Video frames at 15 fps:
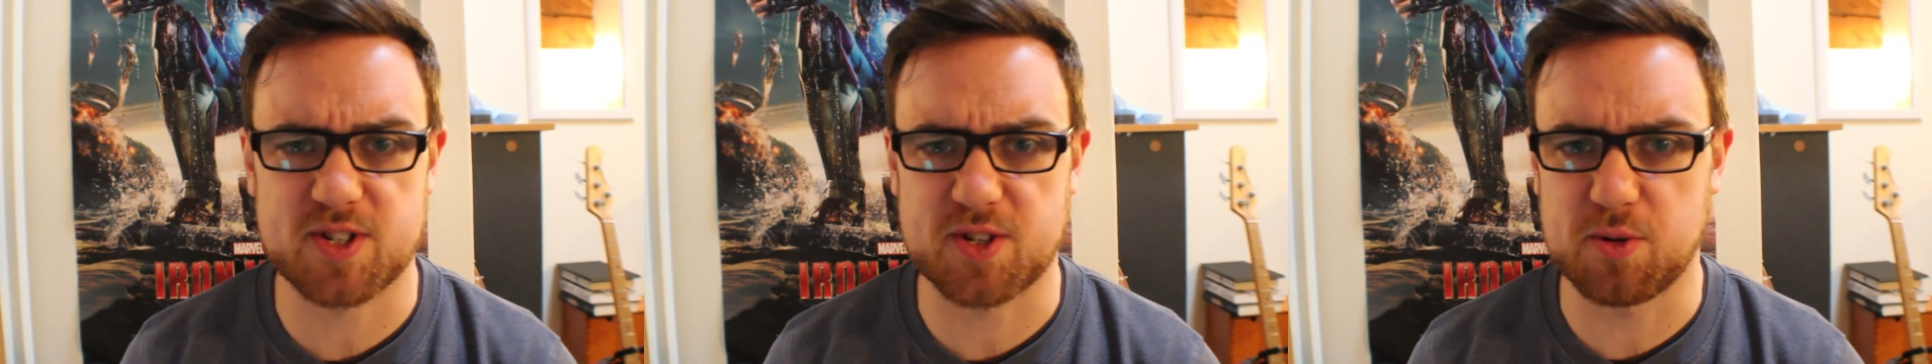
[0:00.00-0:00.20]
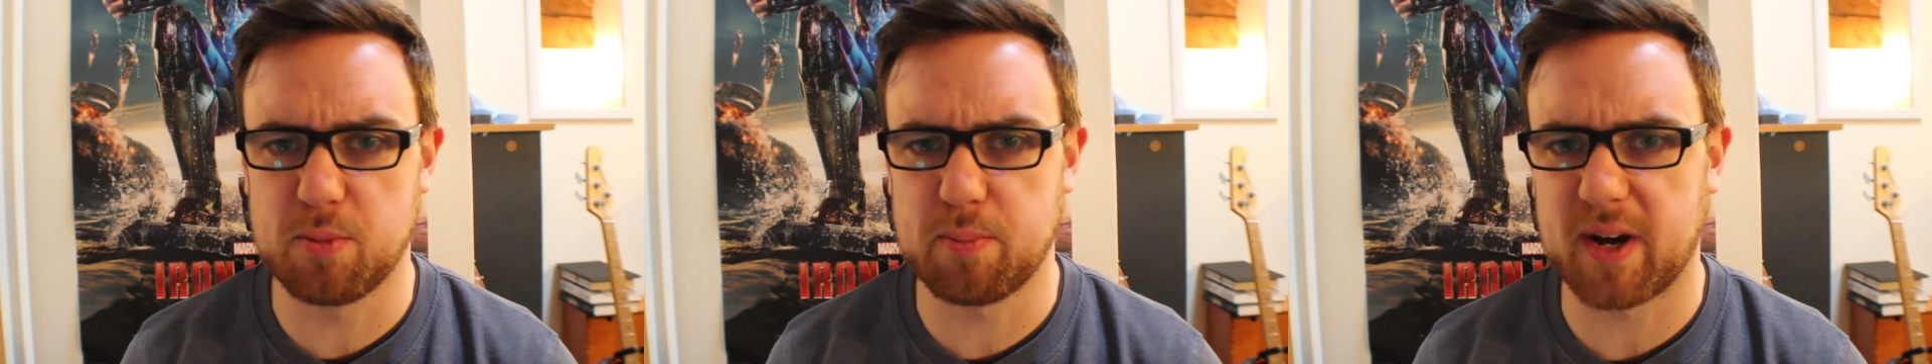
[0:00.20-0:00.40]

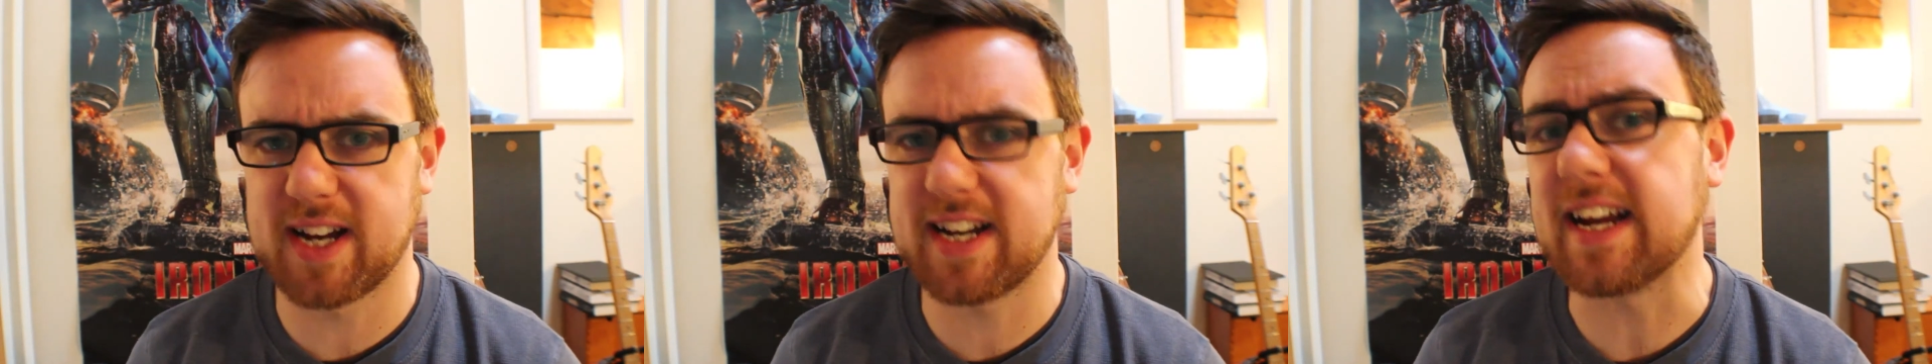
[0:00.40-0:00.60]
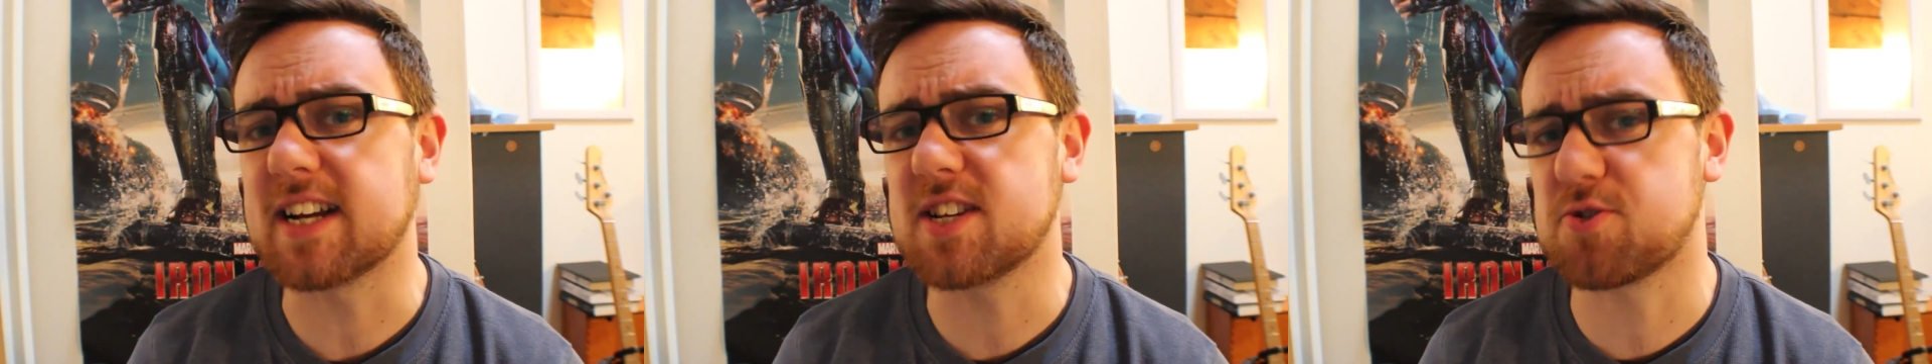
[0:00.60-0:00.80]
to you
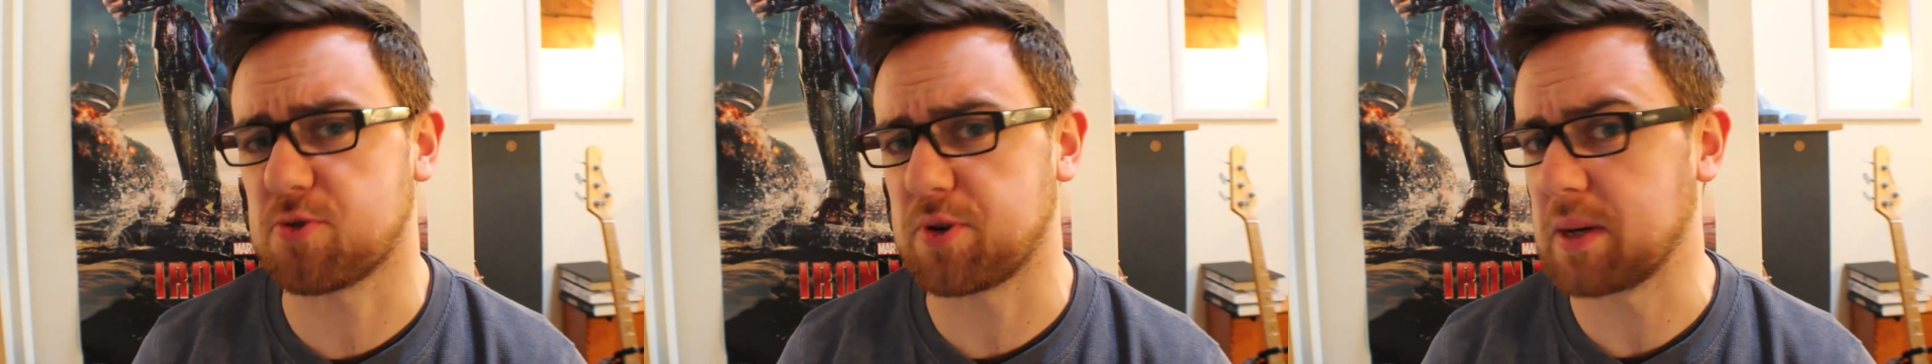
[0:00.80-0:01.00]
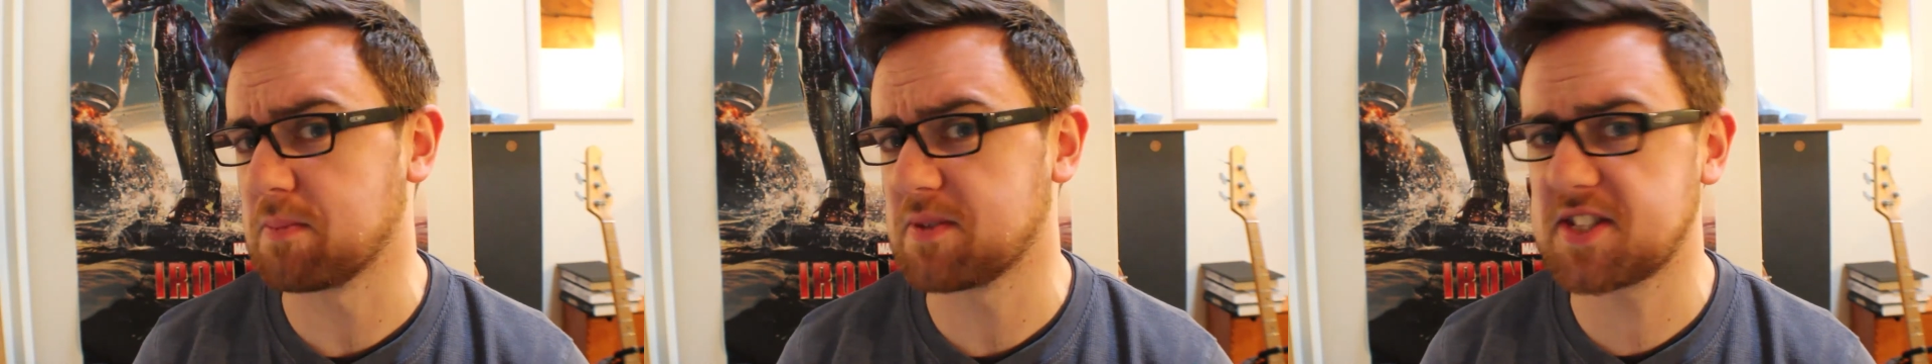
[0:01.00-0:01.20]
by
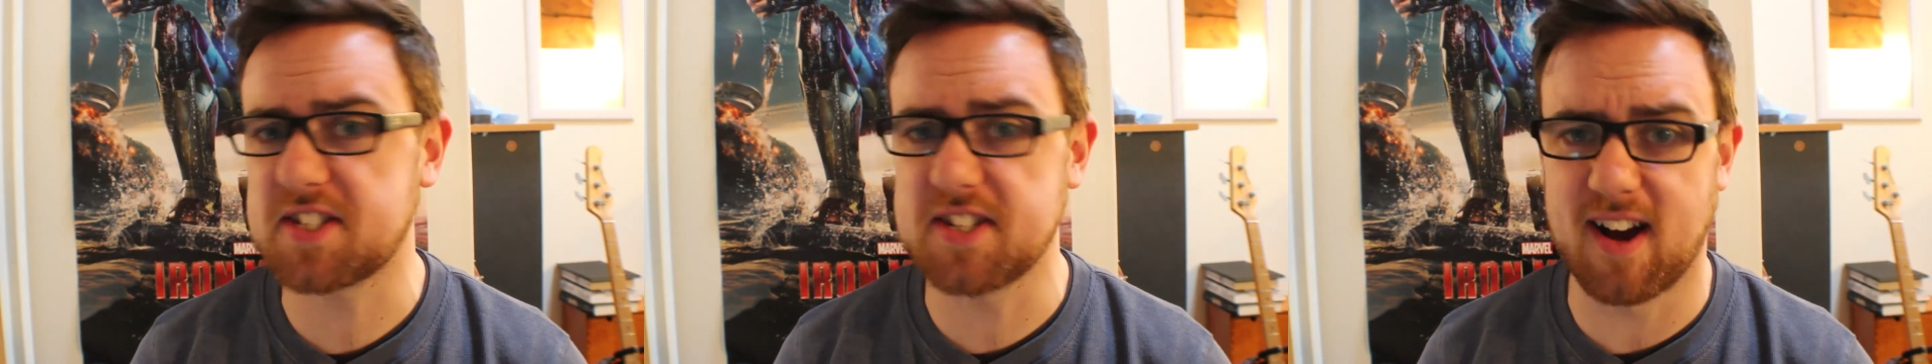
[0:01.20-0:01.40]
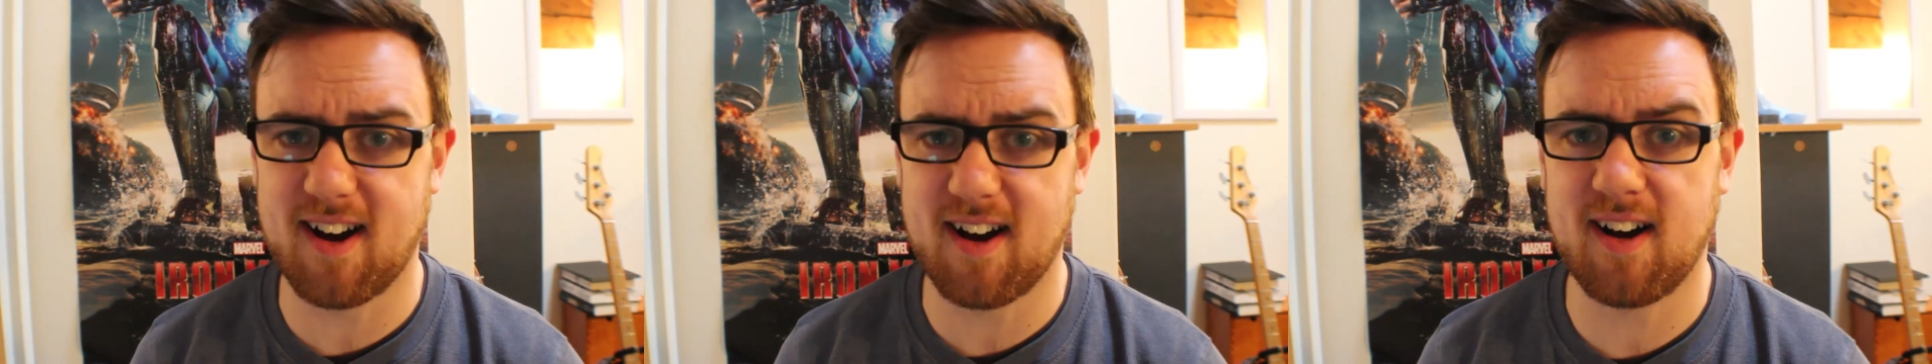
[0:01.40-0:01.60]
Extreme
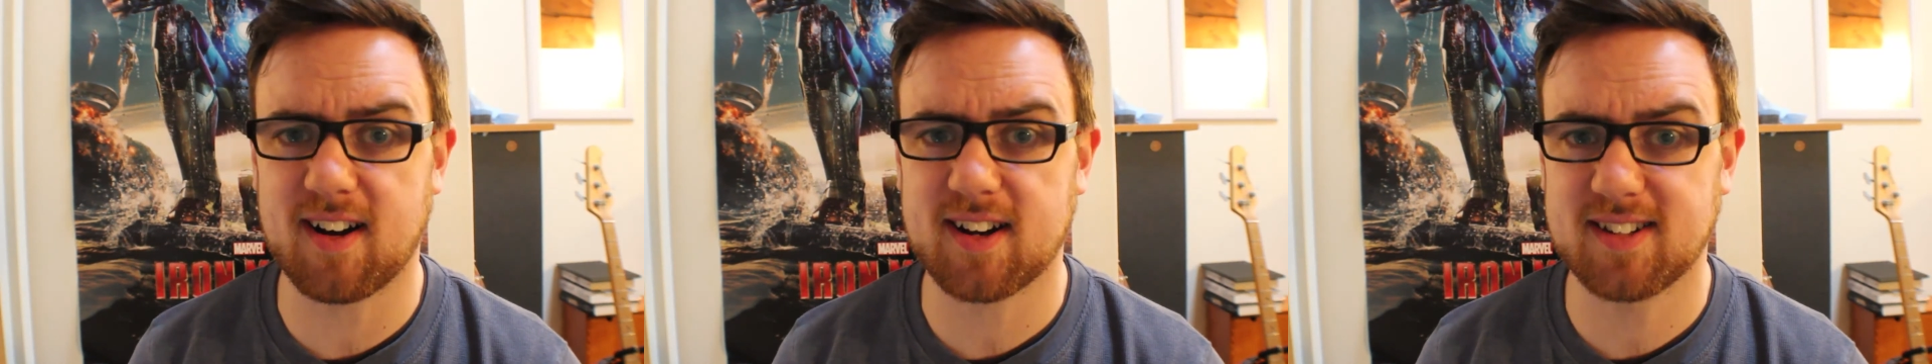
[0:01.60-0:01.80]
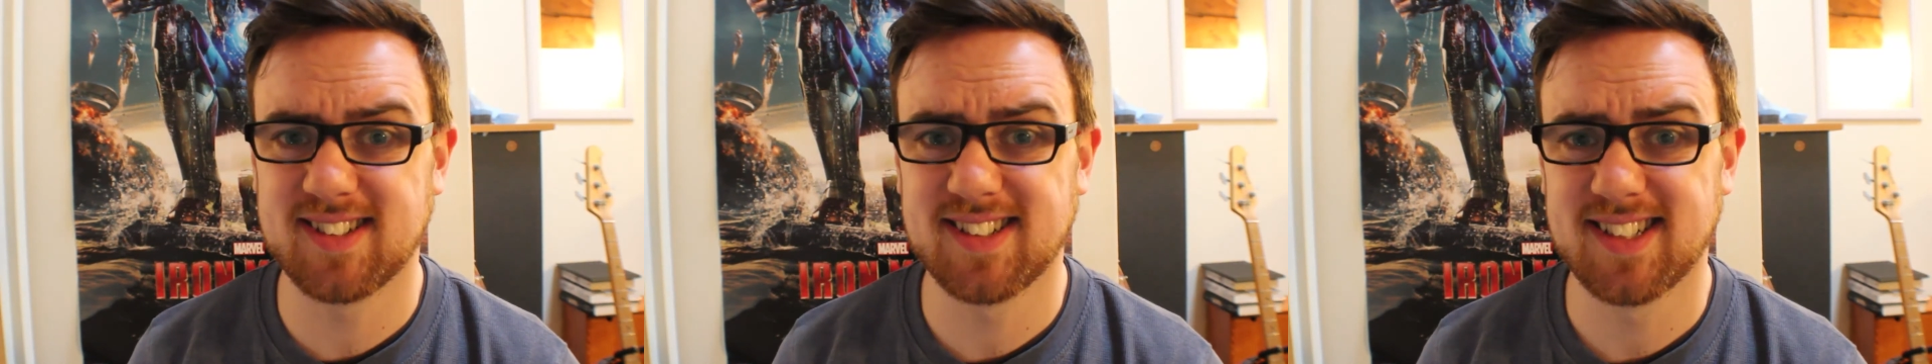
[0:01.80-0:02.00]

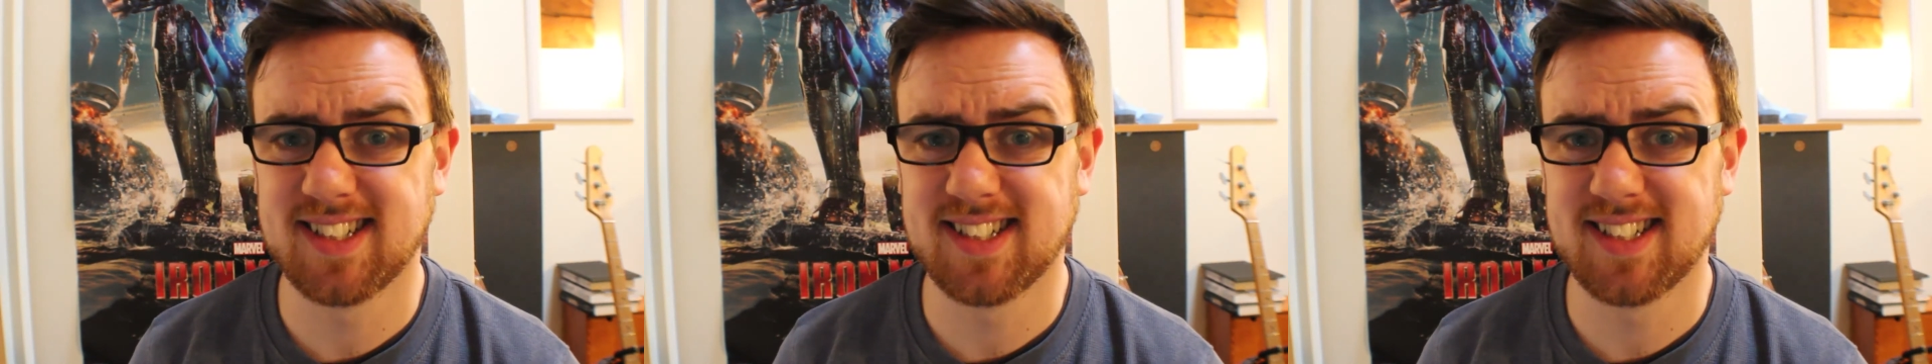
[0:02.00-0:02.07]
Snark.